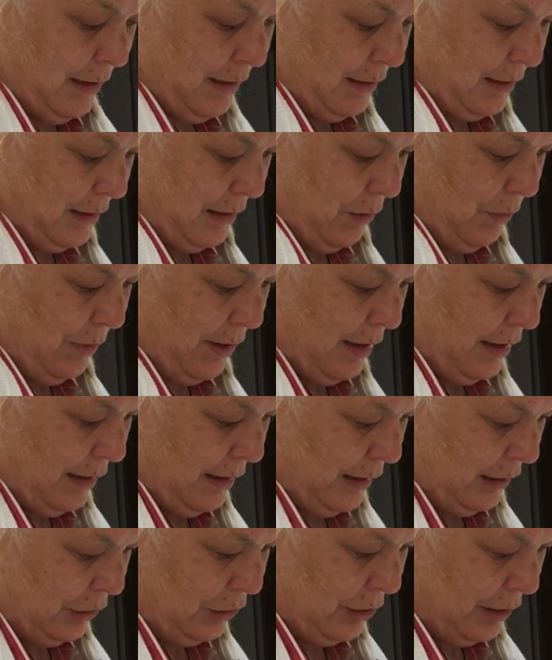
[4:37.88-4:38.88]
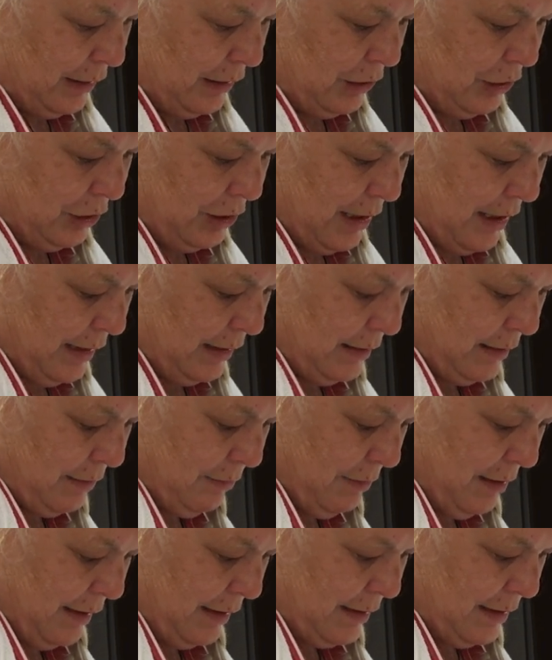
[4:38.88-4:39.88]
So we are literally just
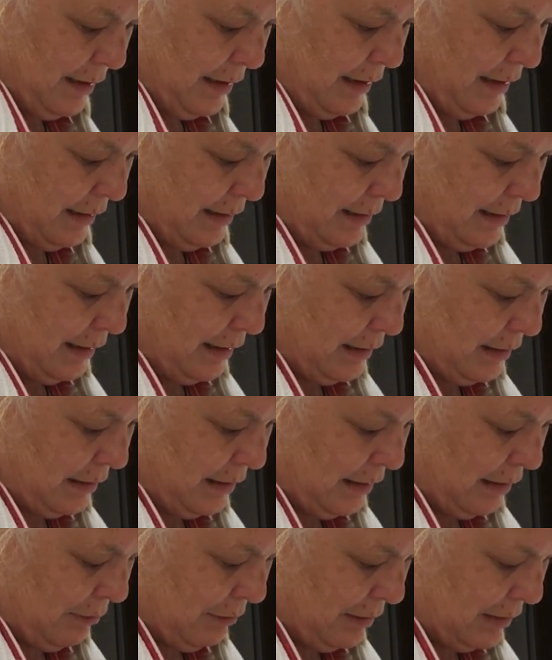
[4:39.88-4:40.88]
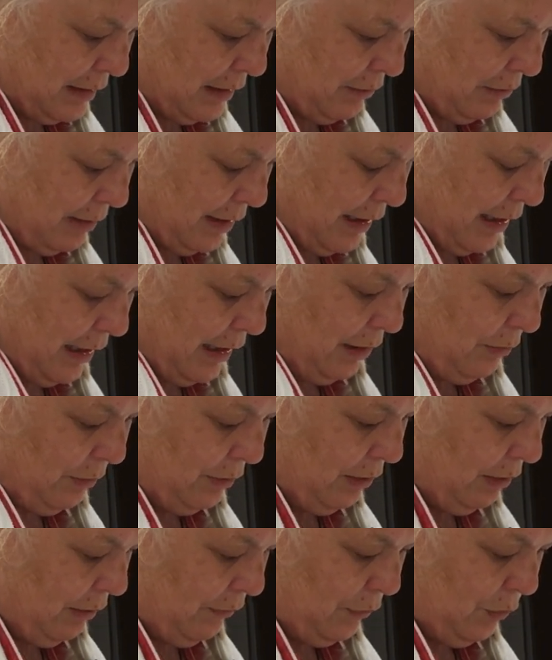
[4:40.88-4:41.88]
mixing this into the Madeira cake. You
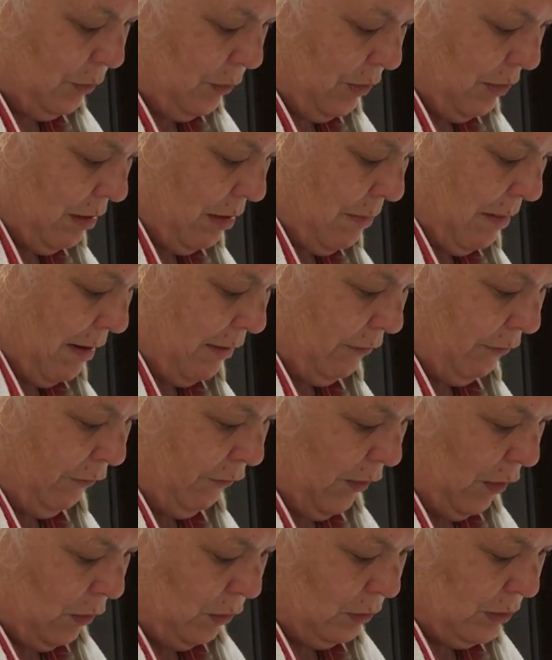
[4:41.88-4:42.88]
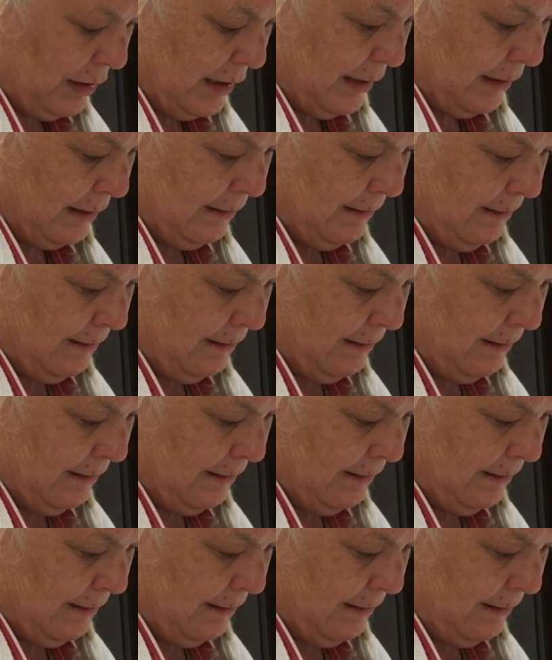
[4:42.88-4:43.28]
don't have to worry about folding.